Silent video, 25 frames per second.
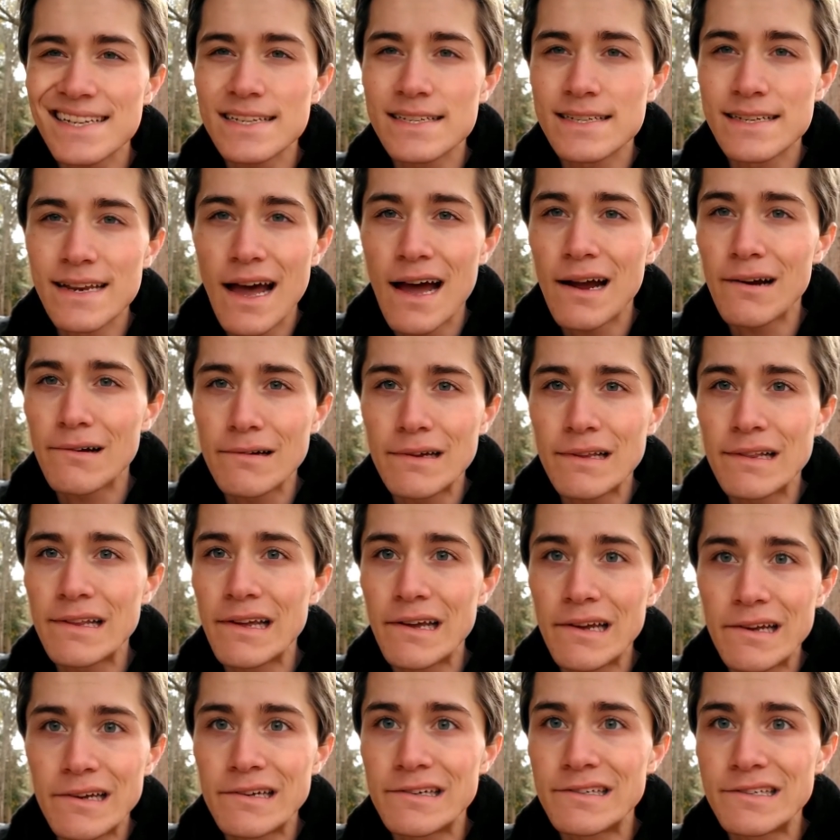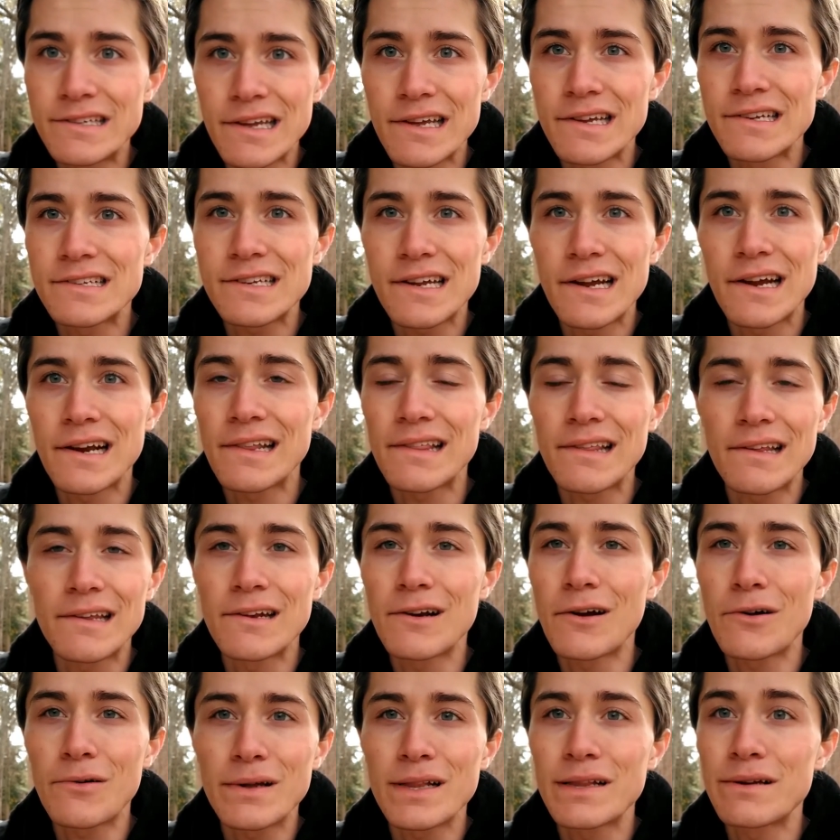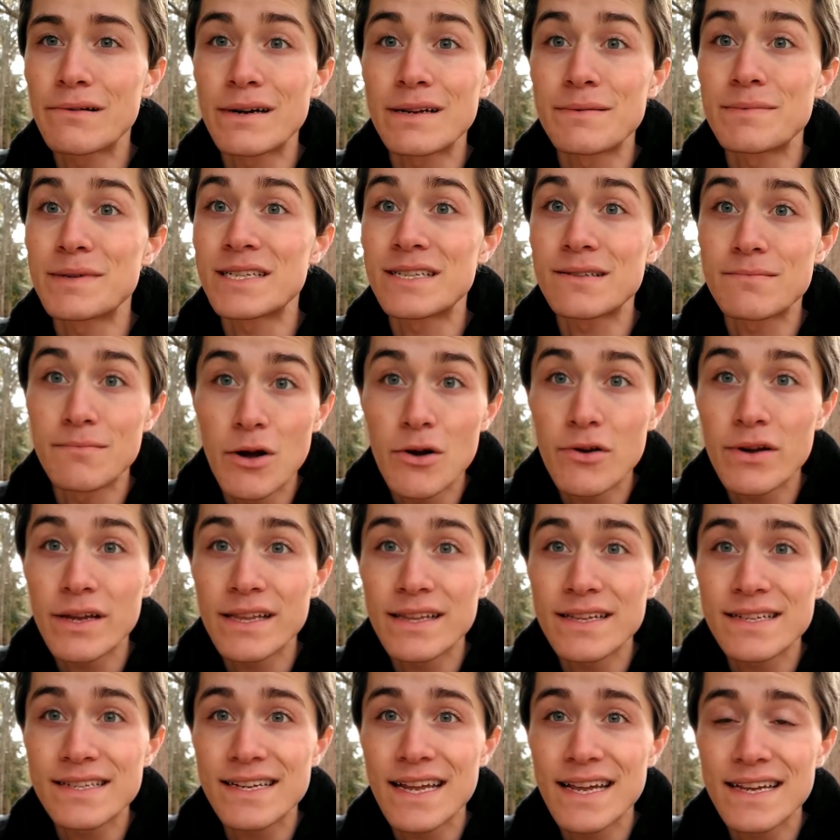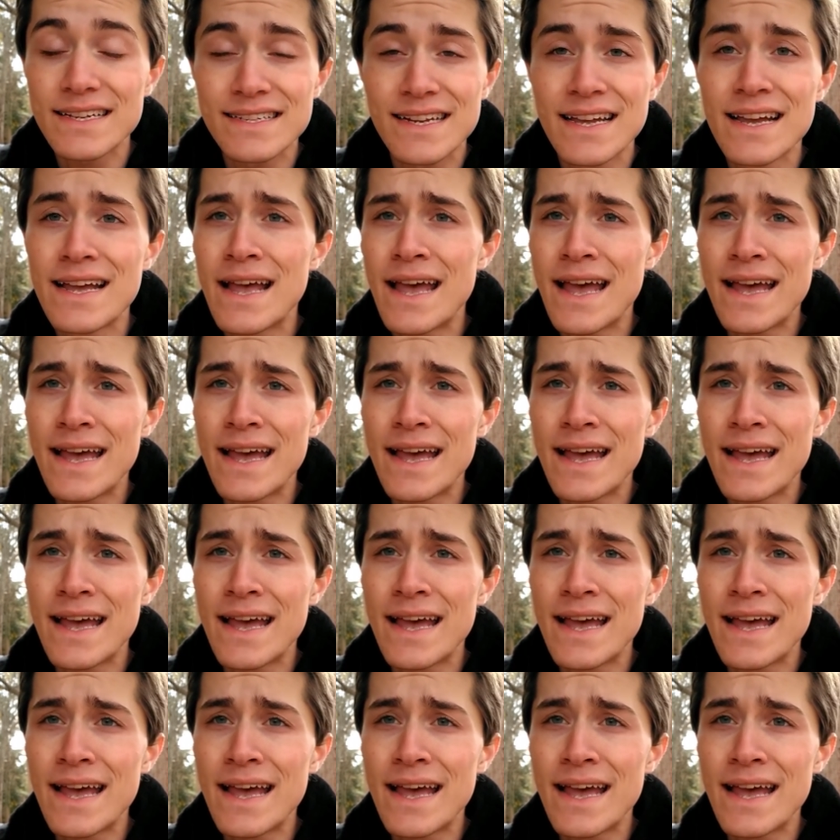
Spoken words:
is not really a good taste kind of thing. You don't really wanna be smoking this taste.